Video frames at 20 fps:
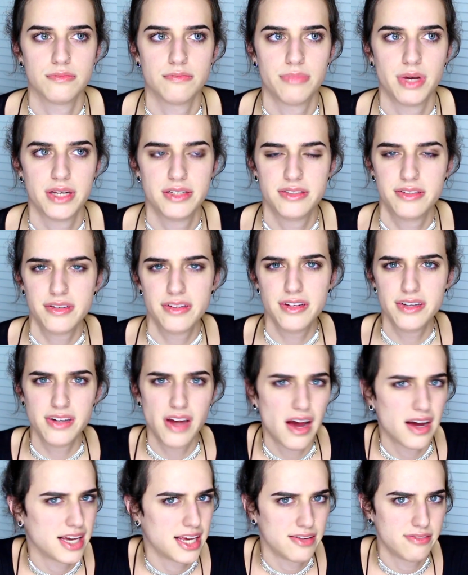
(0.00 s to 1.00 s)
basically
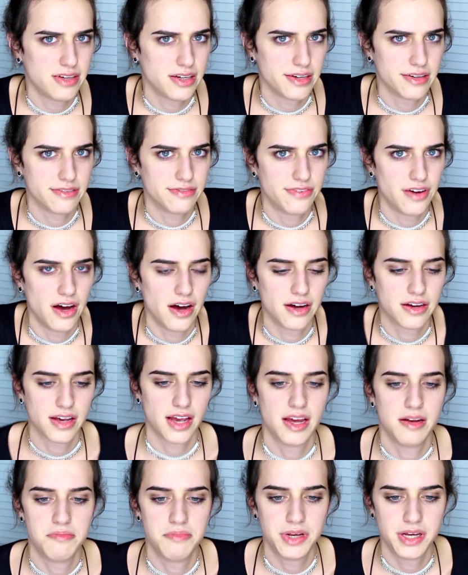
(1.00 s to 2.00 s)
not giving a fuck
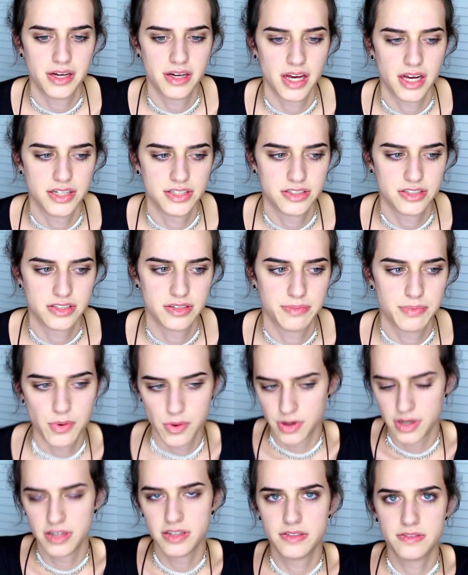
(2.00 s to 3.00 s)
and being as
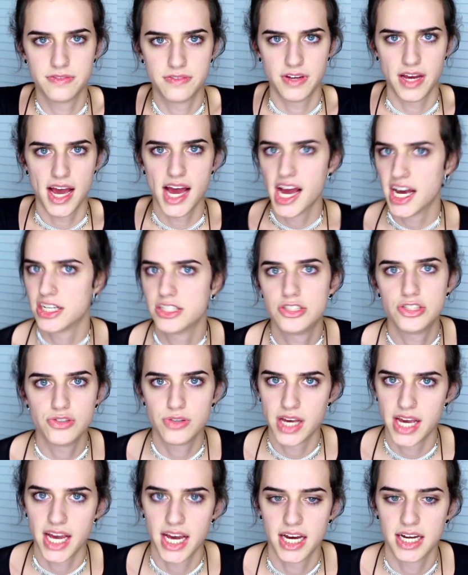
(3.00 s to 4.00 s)
supportive as you
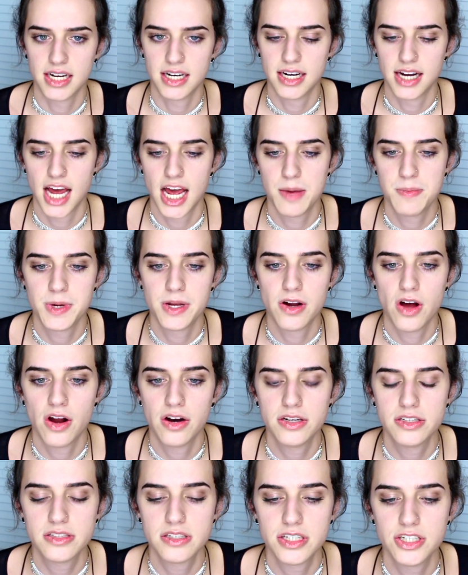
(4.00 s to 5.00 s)
can. I mean,
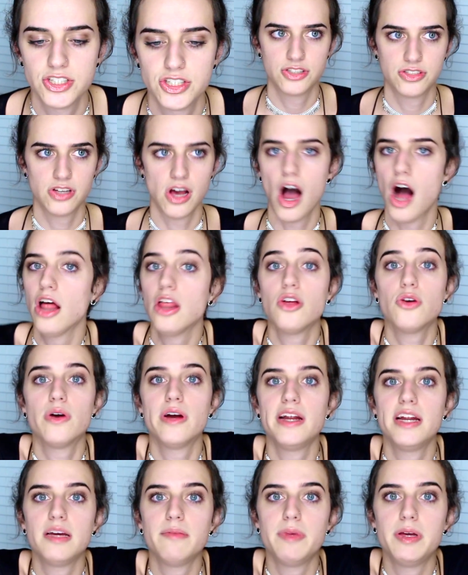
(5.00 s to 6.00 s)
honestly, just
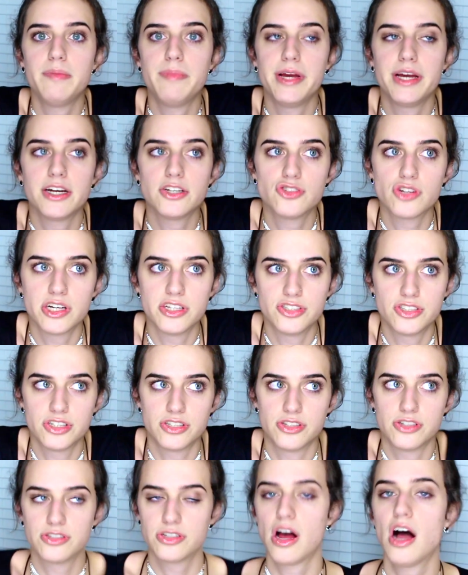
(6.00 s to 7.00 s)
tolerating me being
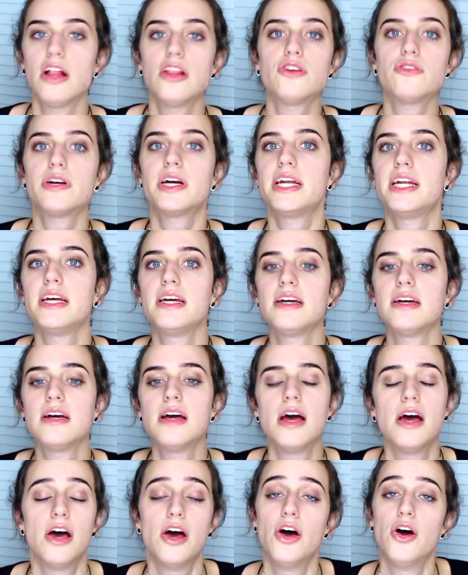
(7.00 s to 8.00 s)
transgender, tolerating
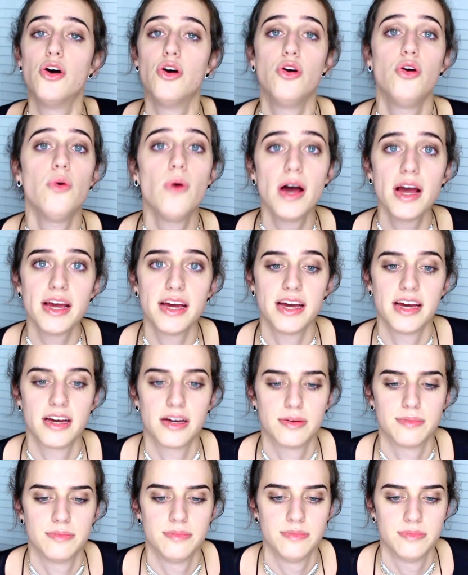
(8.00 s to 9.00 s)
who I
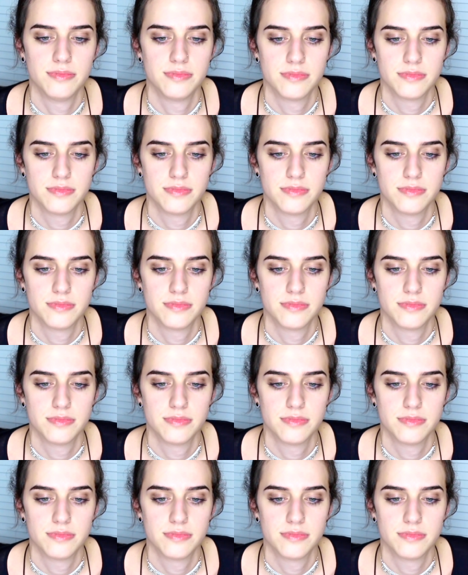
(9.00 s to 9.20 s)
am,